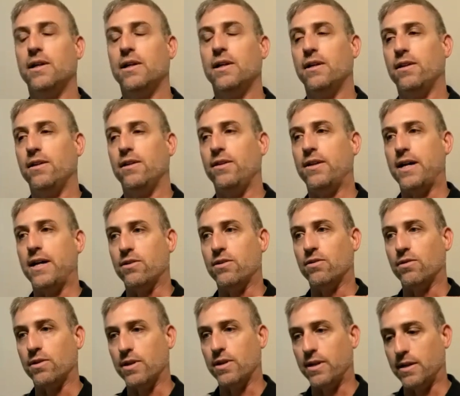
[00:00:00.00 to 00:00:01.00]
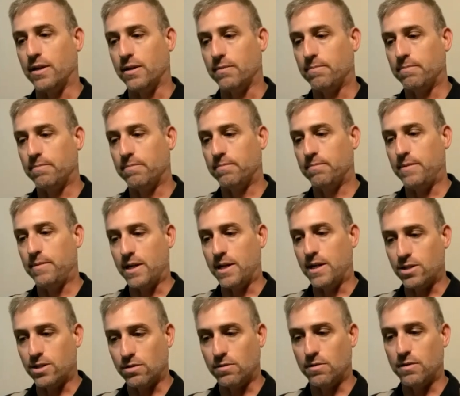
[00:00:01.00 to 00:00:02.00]
that you're going to
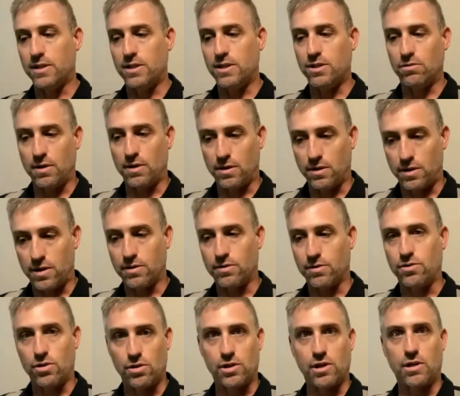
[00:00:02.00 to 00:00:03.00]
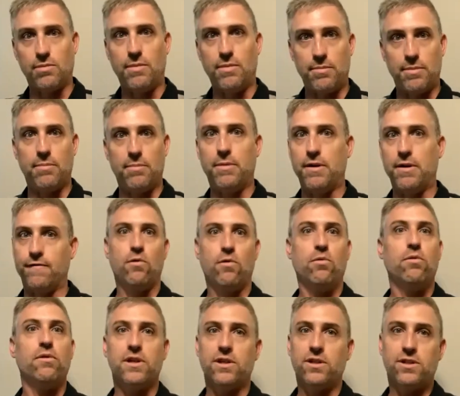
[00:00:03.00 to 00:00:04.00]
enter into a long-term commitment
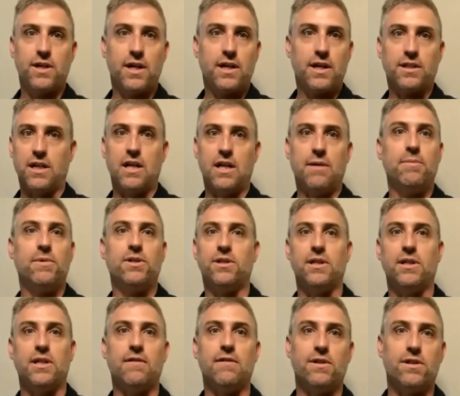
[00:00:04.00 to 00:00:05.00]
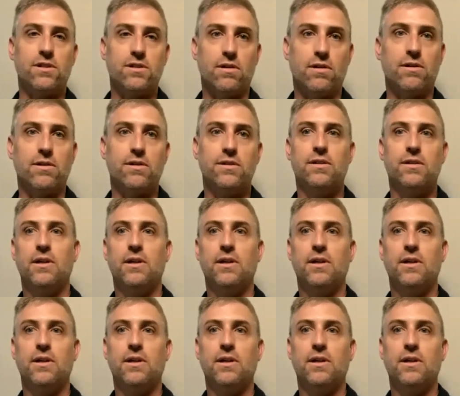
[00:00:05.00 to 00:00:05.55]
before the sex and intimacy even starts.